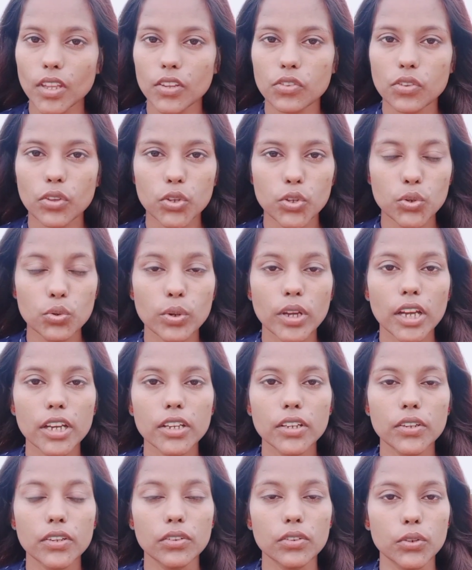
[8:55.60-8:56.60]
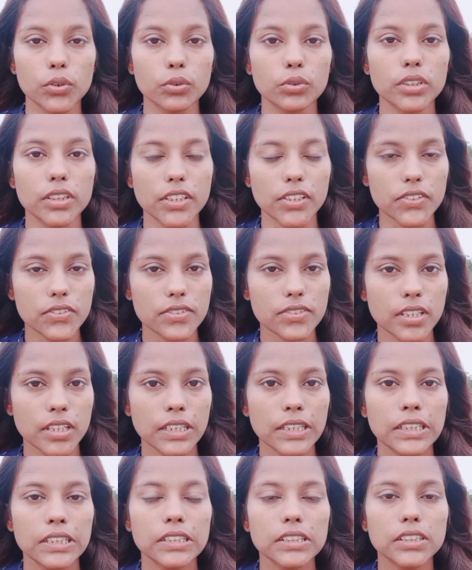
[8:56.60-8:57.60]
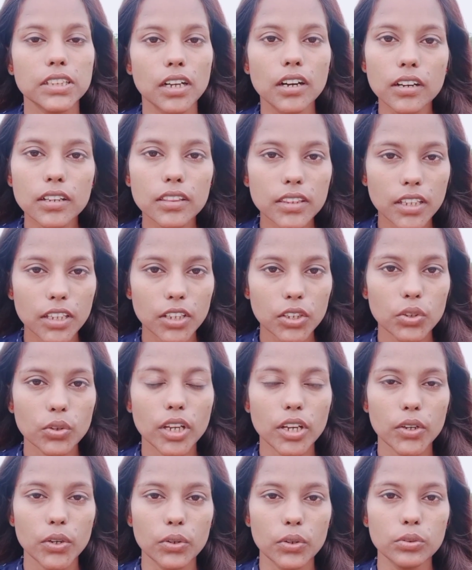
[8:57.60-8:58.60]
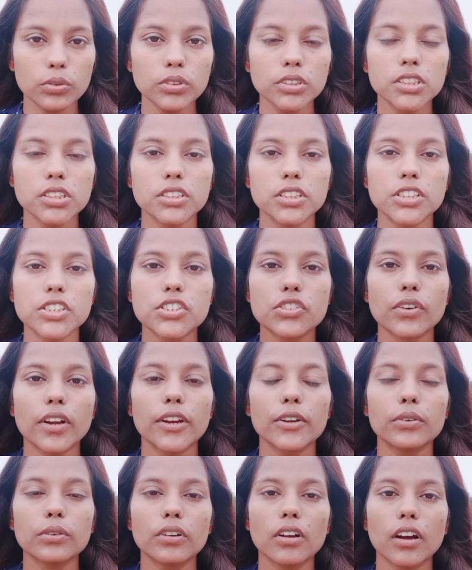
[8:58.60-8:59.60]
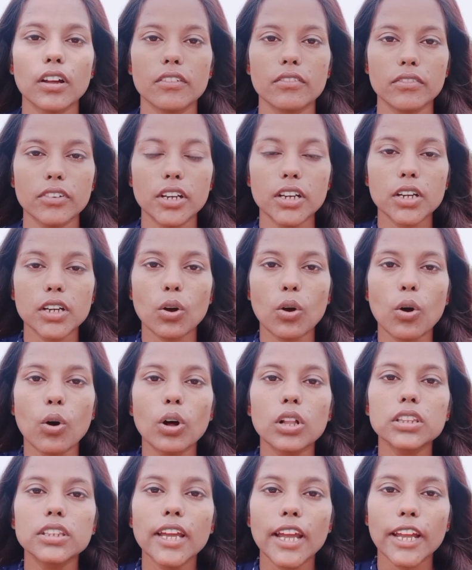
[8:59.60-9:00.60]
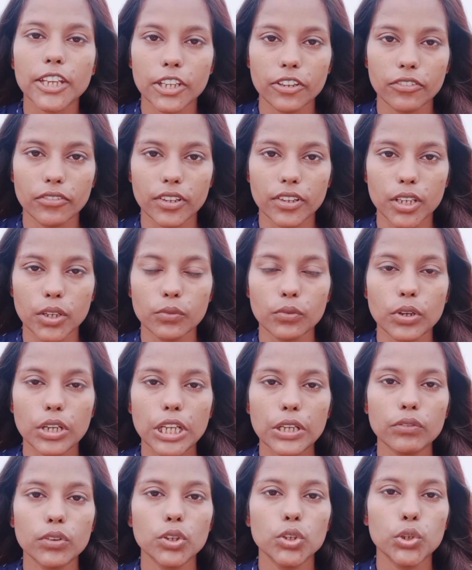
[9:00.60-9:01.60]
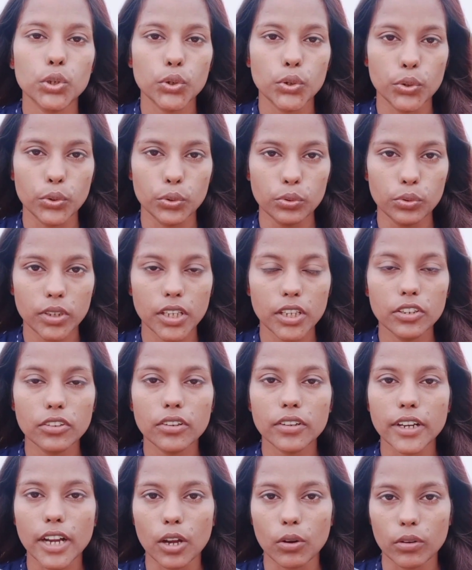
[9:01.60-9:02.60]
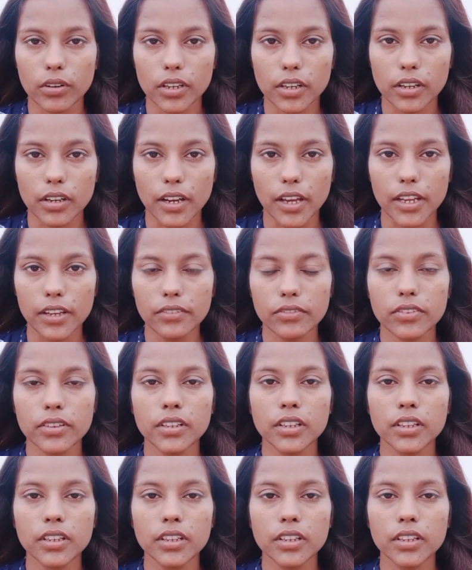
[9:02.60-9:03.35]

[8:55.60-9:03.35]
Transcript: So you can do this. Third thing you can do is try to convert all the activity, whatever you do in your regular life,